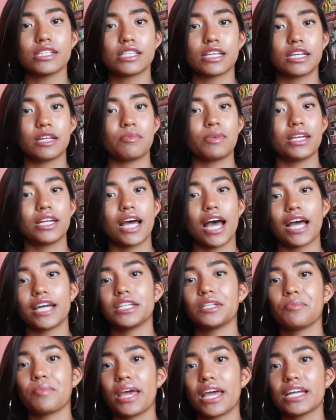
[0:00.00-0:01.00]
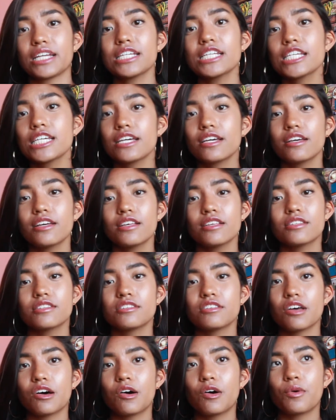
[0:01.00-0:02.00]
is going to be in high demand,
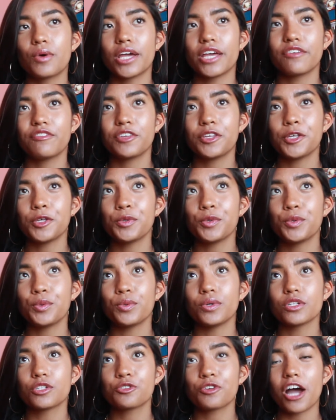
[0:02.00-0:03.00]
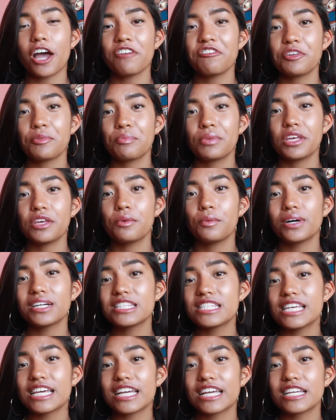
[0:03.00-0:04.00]
so if you try for
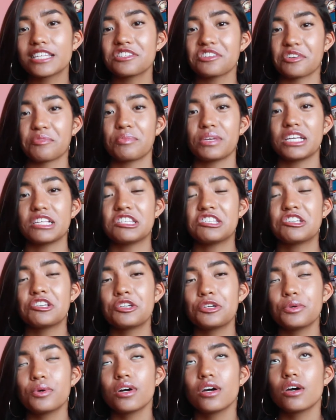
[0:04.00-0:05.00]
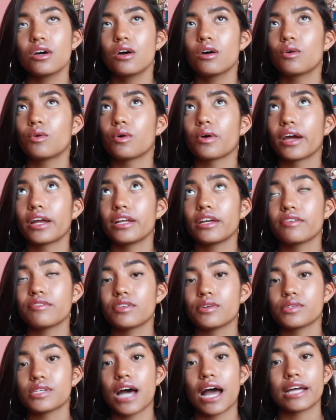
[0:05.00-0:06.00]
P1 tickets or P2 or any of
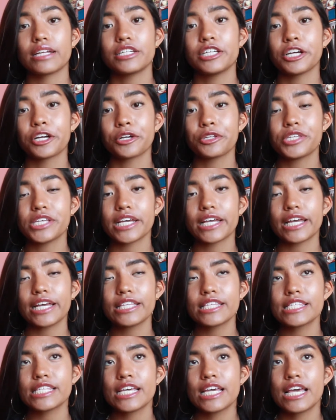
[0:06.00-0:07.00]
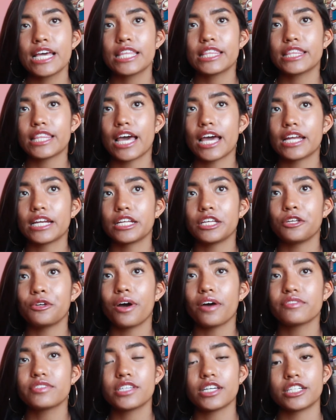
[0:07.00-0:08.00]
those high tier tickets, then you
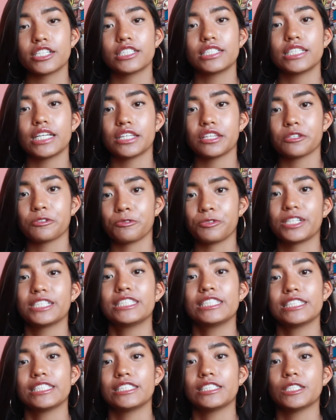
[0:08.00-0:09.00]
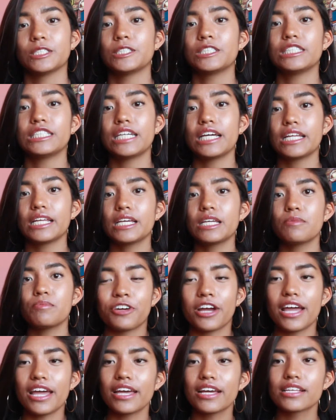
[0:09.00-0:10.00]
have to understand the risks associated.
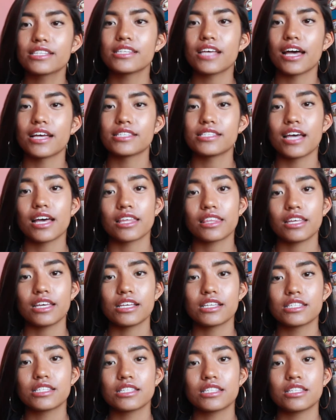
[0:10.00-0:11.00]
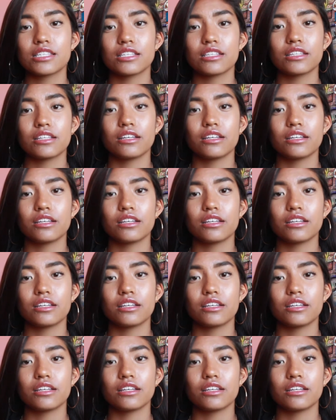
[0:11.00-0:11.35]
For AXS at least,